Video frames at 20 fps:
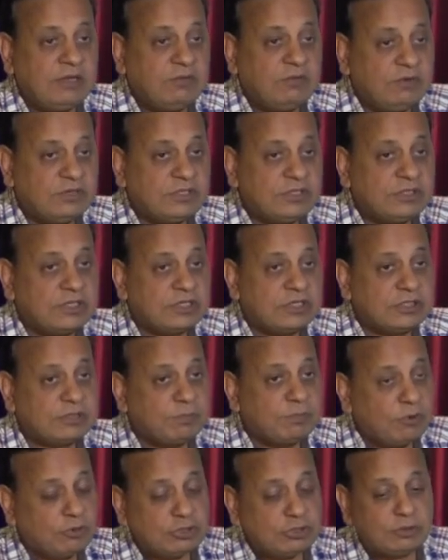which is
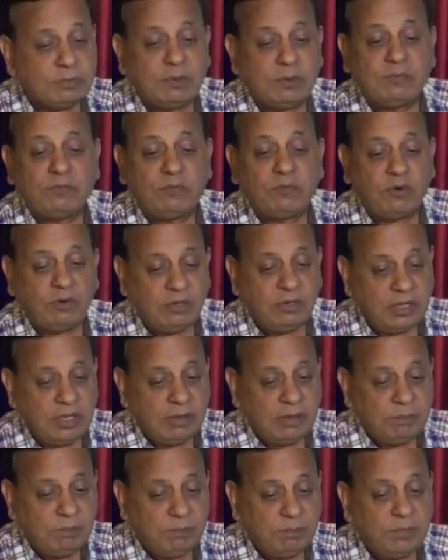responsible for
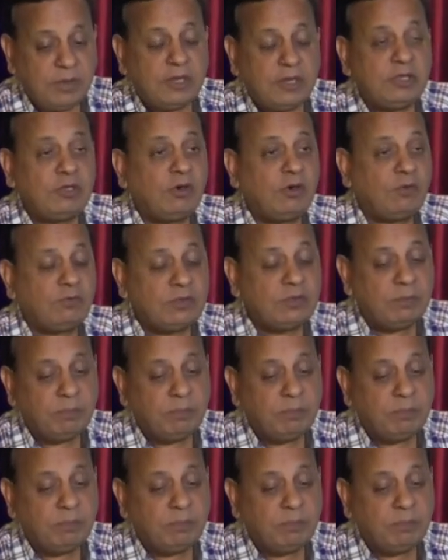many of